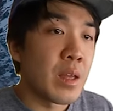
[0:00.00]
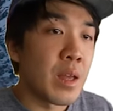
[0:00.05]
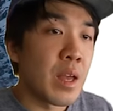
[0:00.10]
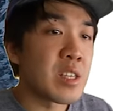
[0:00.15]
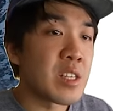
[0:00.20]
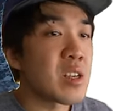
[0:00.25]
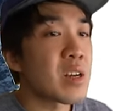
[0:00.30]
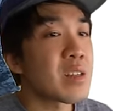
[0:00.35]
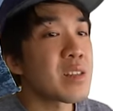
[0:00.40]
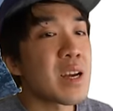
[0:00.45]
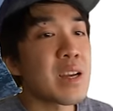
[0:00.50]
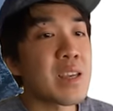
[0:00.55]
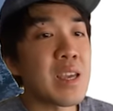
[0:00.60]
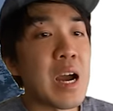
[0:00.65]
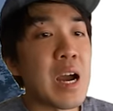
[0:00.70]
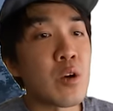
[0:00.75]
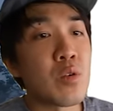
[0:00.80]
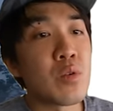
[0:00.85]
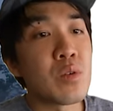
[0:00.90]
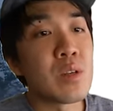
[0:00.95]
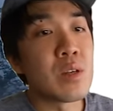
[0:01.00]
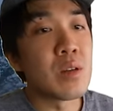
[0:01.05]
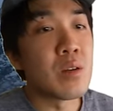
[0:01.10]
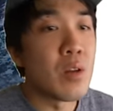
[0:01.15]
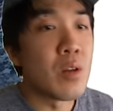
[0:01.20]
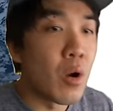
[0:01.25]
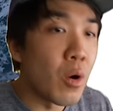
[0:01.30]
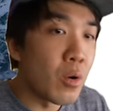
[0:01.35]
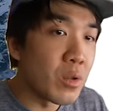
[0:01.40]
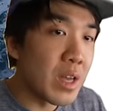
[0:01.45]
It's not that Yahoo didn't
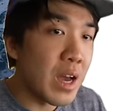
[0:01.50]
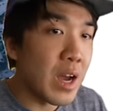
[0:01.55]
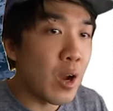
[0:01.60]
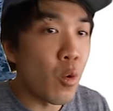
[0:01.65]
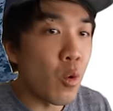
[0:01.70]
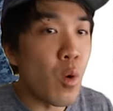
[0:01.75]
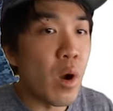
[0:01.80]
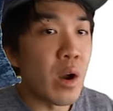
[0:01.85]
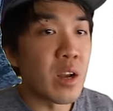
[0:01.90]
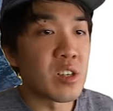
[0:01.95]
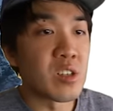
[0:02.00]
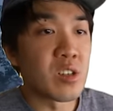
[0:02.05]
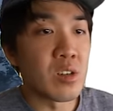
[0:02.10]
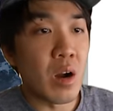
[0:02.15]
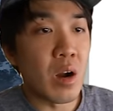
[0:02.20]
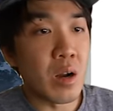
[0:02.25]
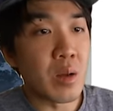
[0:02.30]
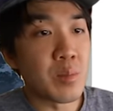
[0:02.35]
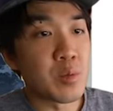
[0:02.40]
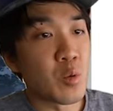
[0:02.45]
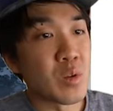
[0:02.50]
know that acquiring startups